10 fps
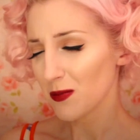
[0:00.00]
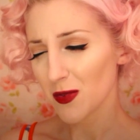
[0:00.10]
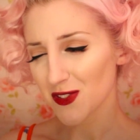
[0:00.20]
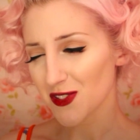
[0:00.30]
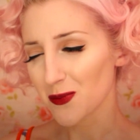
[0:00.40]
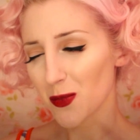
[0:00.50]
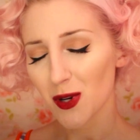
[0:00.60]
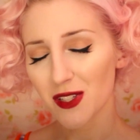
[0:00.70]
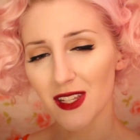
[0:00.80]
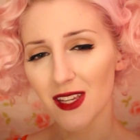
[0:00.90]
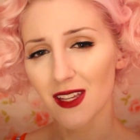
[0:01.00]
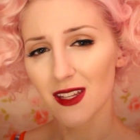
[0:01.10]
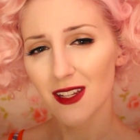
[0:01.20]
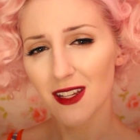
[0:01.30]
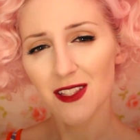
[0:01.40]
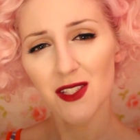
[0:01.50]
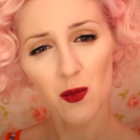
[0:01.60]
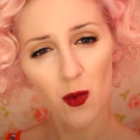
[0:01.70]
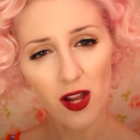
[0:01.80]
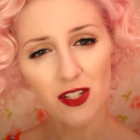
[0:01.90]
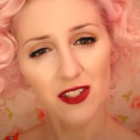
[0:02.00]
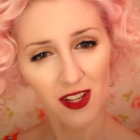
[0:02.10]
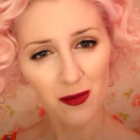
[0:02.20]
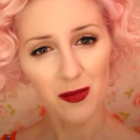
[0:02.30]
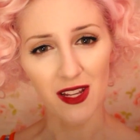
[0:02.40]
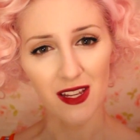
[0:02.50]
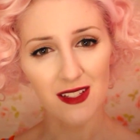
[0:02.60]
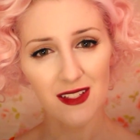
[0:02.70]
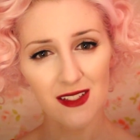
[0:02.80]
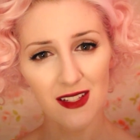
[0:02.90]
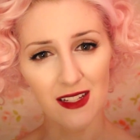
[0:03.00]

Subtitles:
most importantly, it's washed up nice.